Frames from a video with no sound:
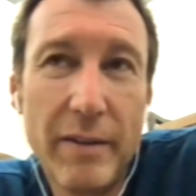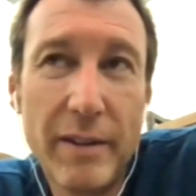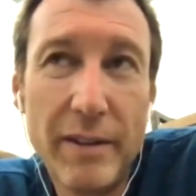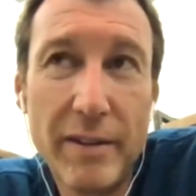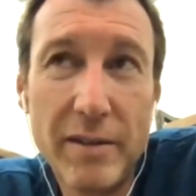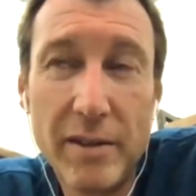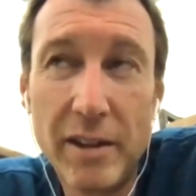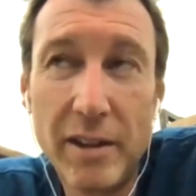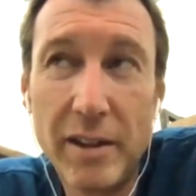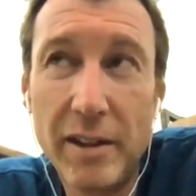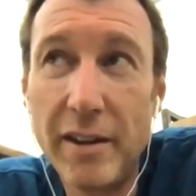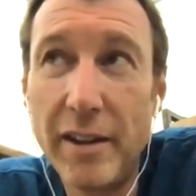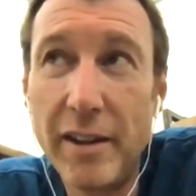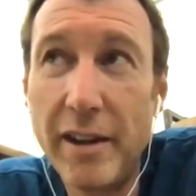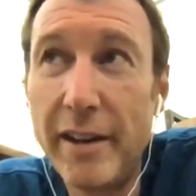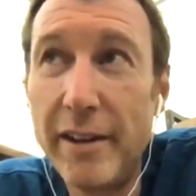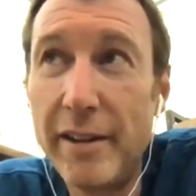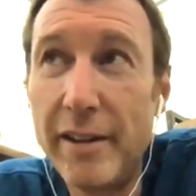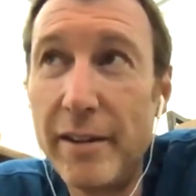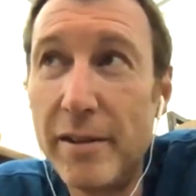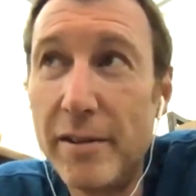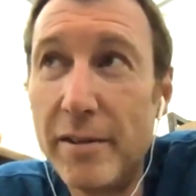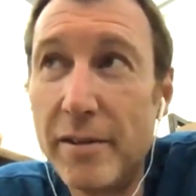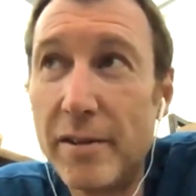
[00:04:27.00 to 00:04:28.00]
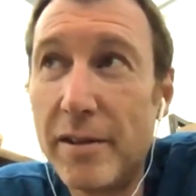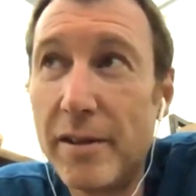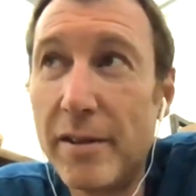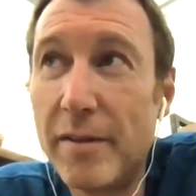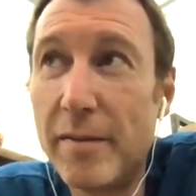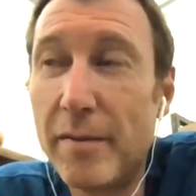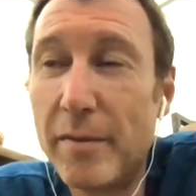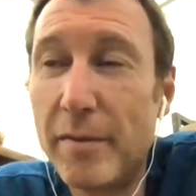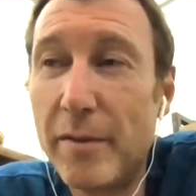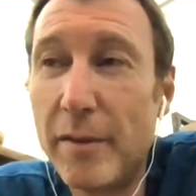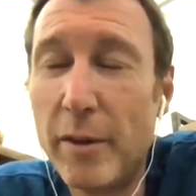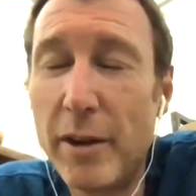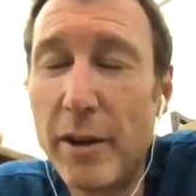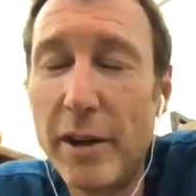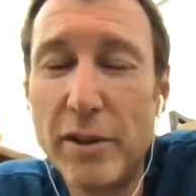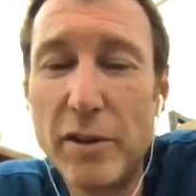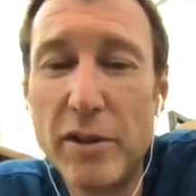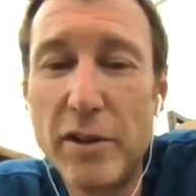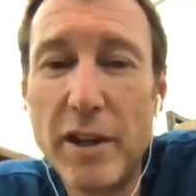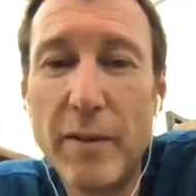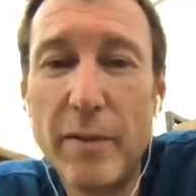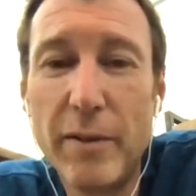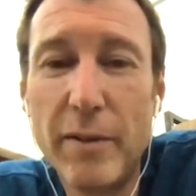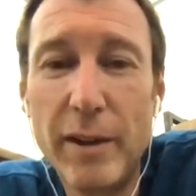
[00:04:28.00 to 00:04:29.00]
David Sinclair's
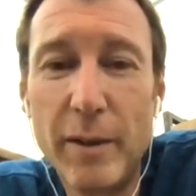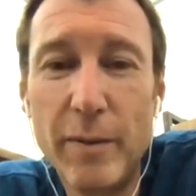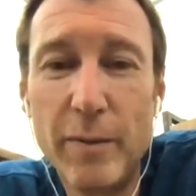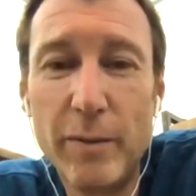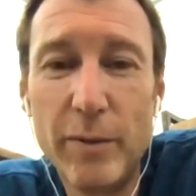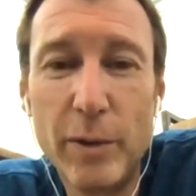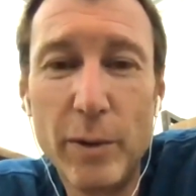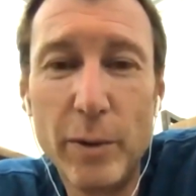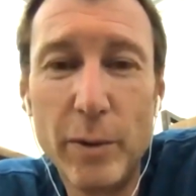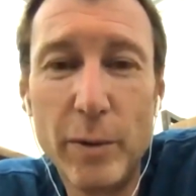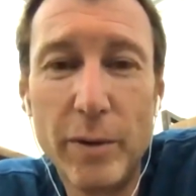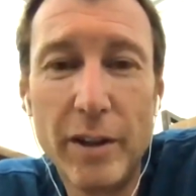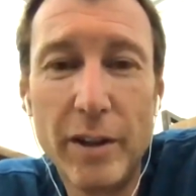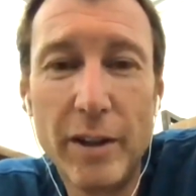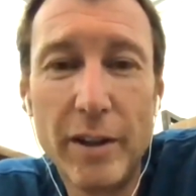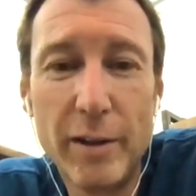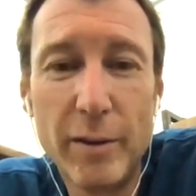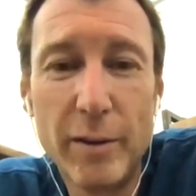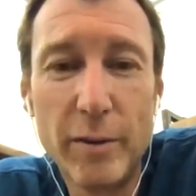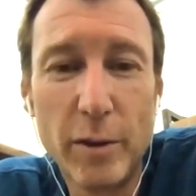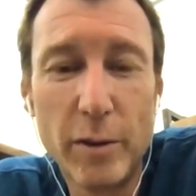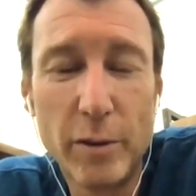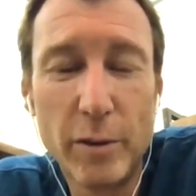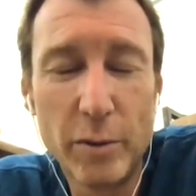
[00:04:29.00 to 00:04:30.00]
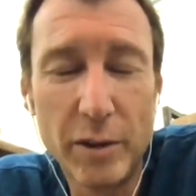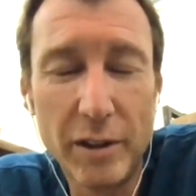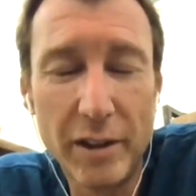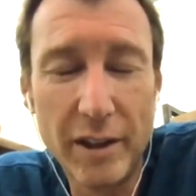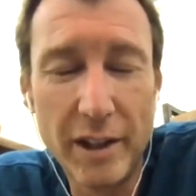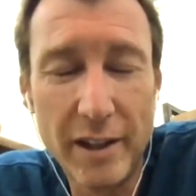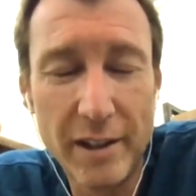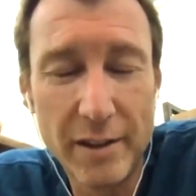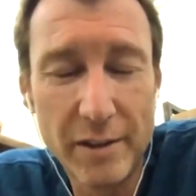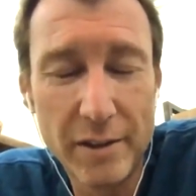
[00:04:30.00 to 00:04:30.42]
longevity food grocery